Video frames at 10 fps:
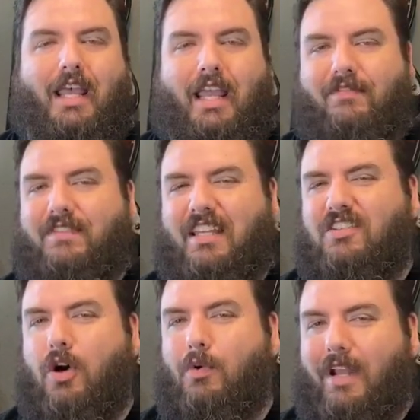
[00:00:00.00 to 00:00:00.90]
if they
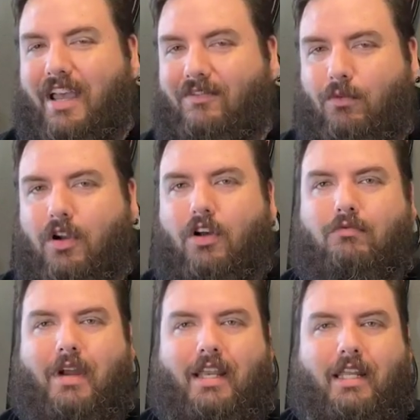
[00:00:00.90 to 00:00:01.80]
don't have one
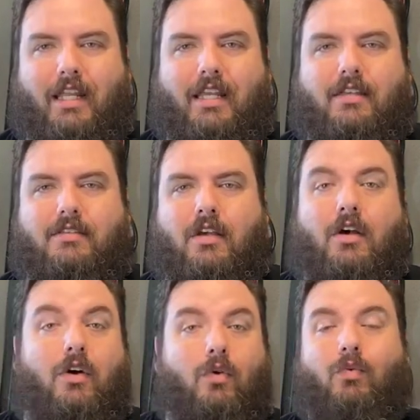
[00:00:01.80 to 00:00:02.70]
already, is
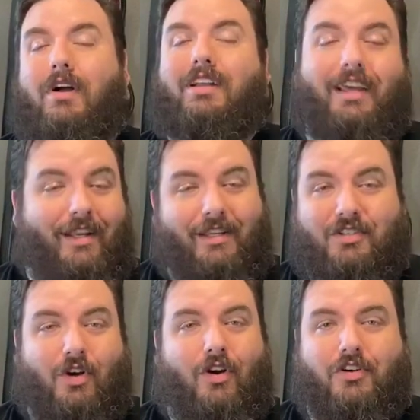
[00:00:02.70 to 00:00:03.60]
what kind of
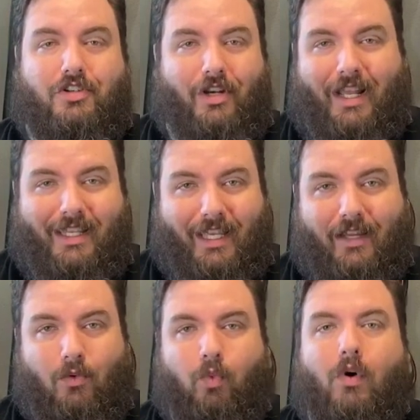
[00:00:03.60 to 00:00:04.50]
guitar should I
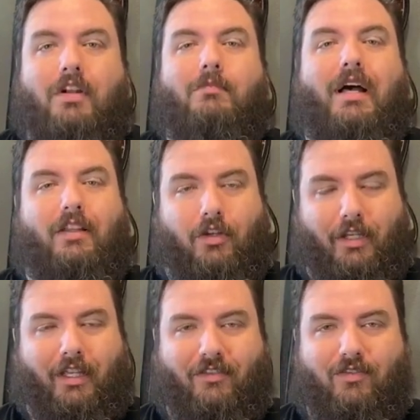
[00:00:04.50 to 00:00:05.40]
get? What am I
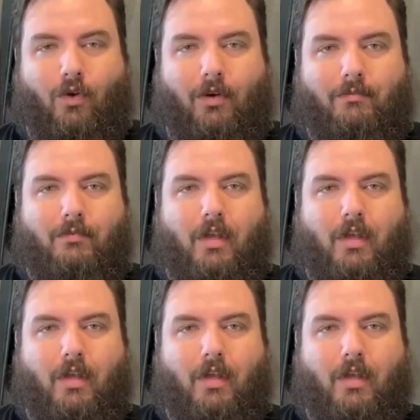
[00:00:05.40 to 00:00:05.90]
looking for?